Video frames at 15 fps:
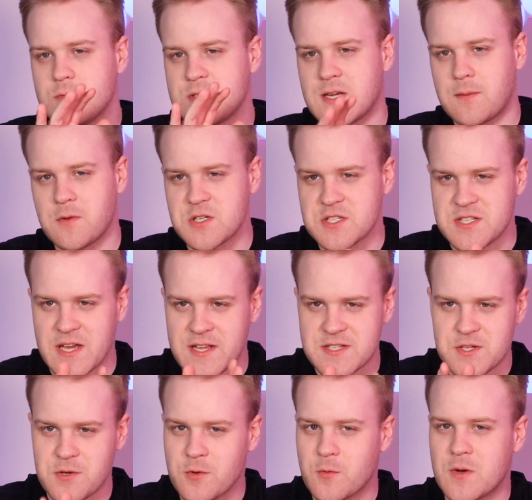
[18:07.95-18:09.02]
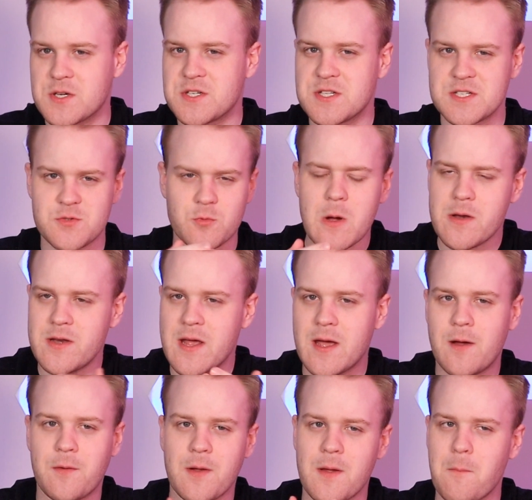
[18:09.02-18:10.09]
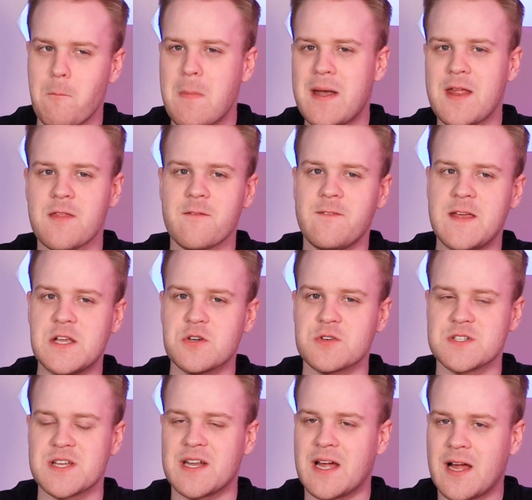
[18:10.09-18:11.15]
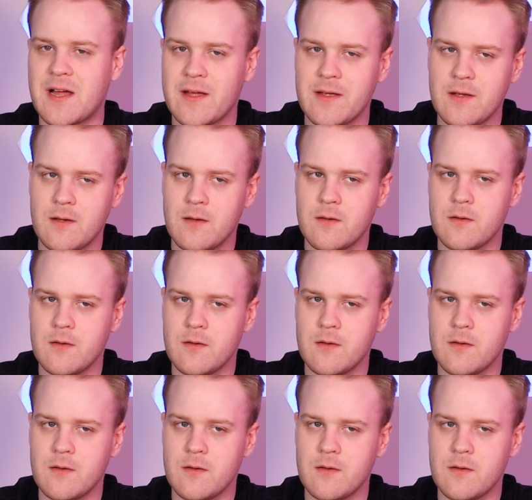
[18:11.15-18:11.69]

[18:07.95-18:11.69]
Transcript: Time to just answer your questions, run down many of the features that I